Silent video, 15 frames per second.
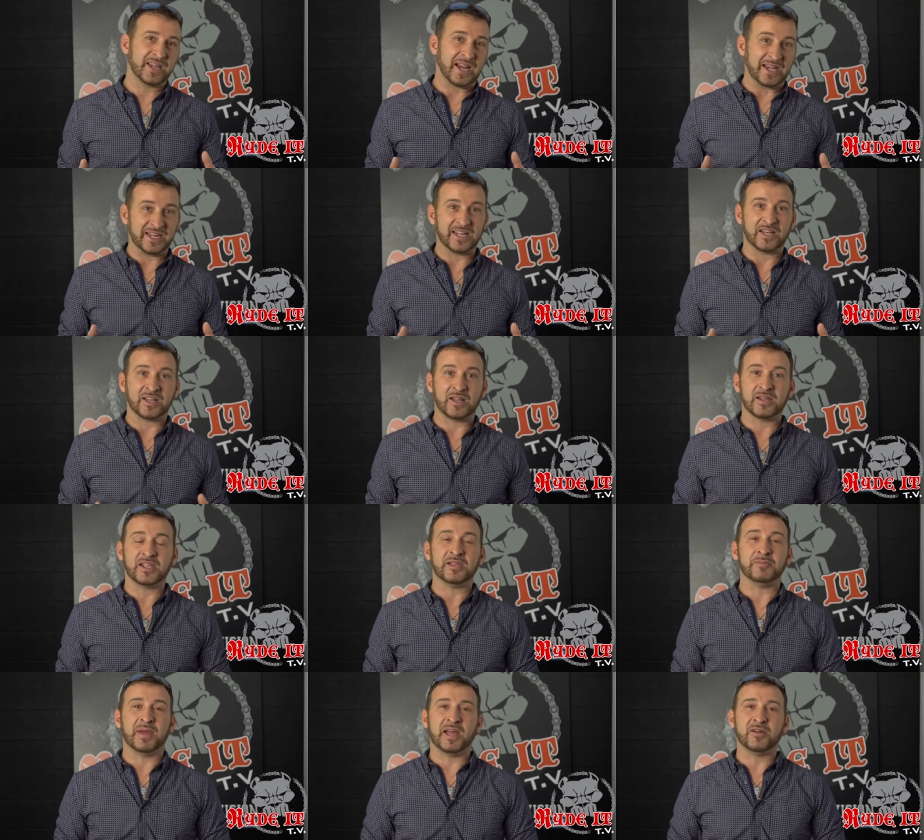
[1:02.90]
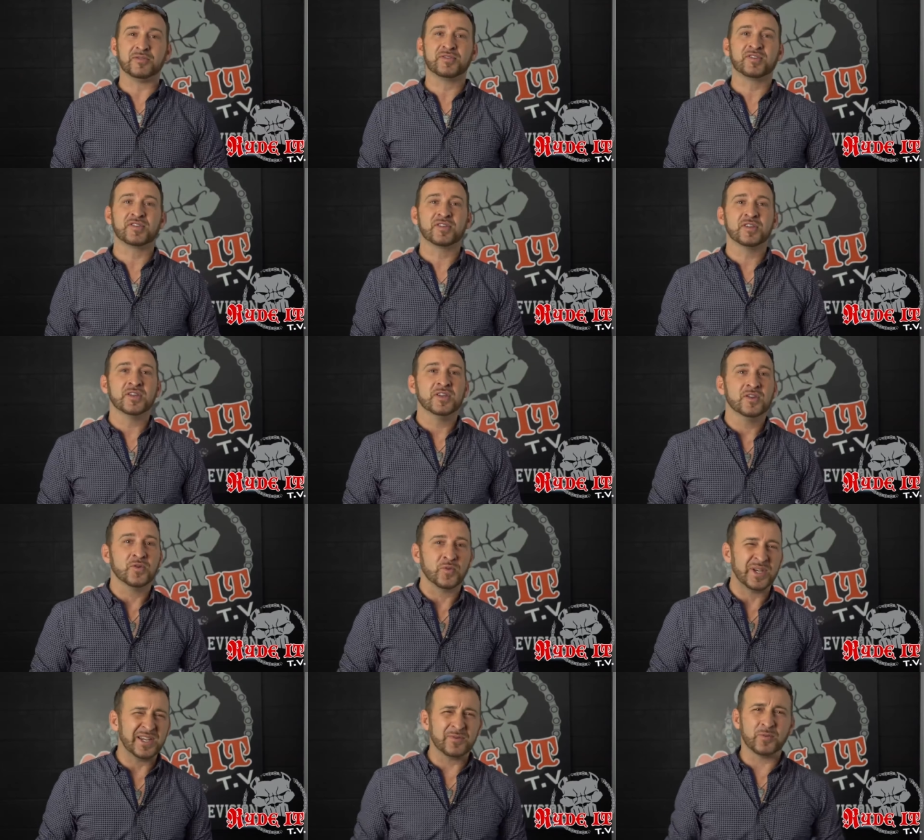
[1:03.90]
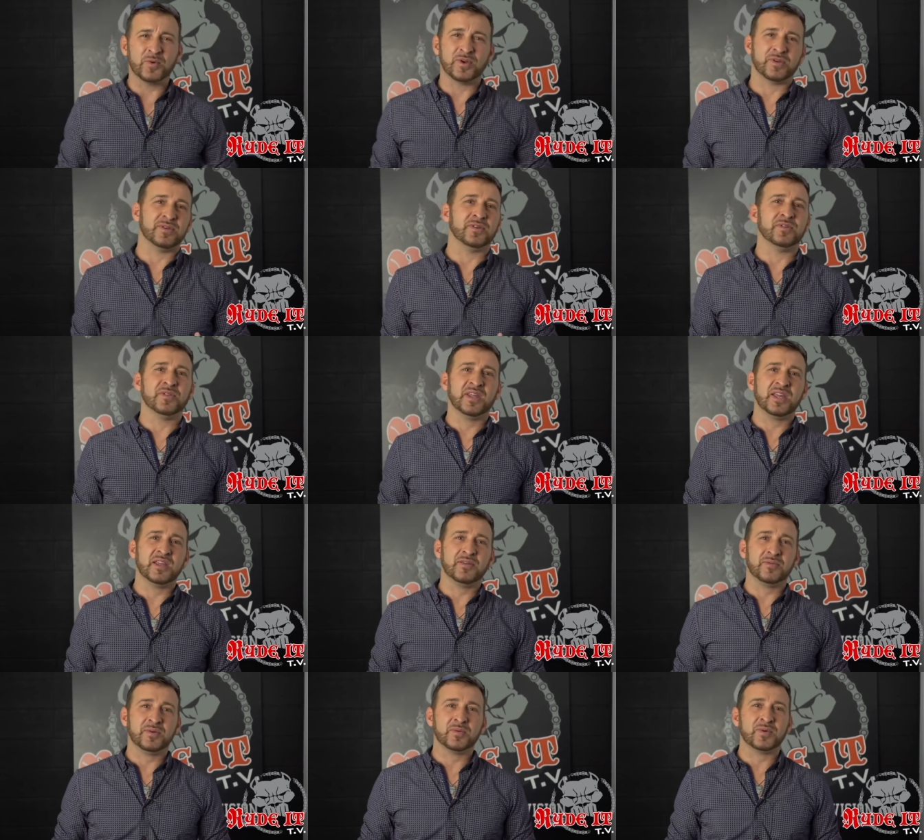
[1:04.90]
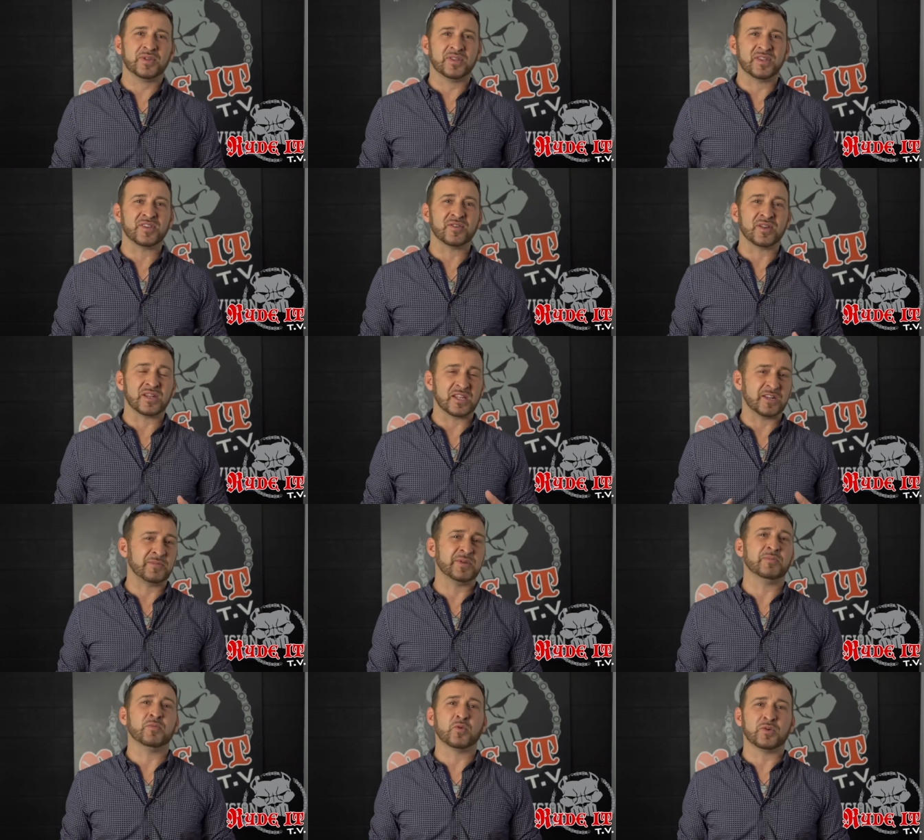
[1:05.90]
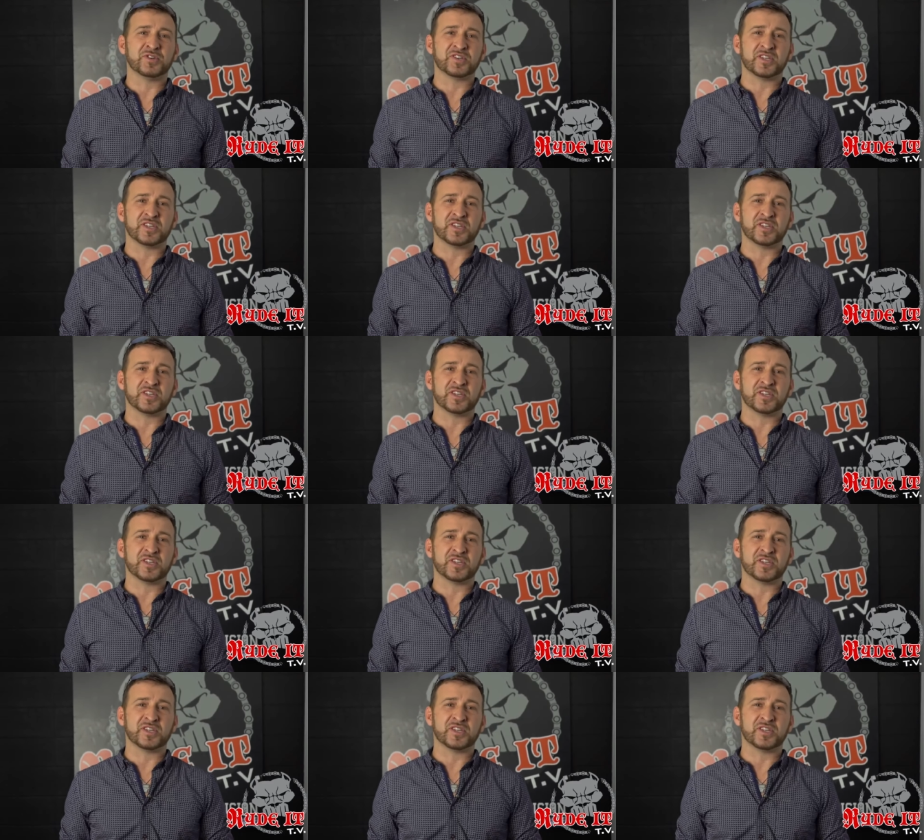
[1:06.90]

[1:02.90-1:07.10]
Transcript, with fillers: kind of get lucky bounce. We didn't want to do that. We wanted to do a little bit more